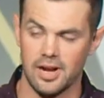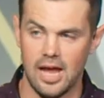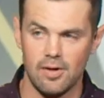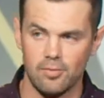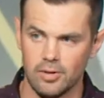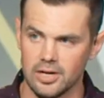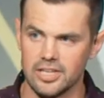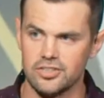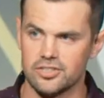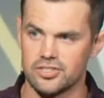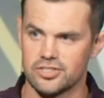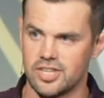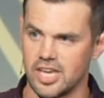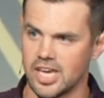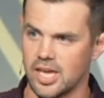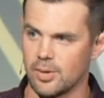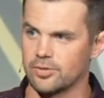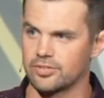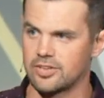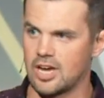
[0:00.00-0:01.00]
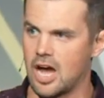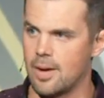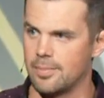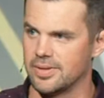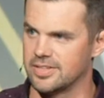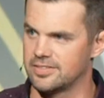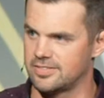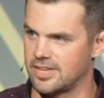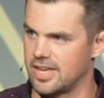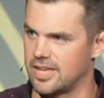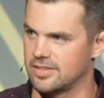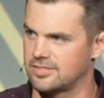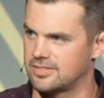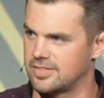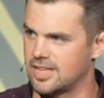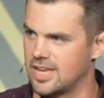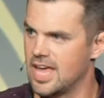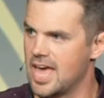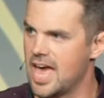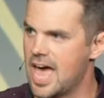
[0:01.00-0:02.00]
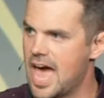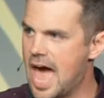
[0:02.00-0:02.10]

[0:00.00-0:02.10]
I really just think it was common sense that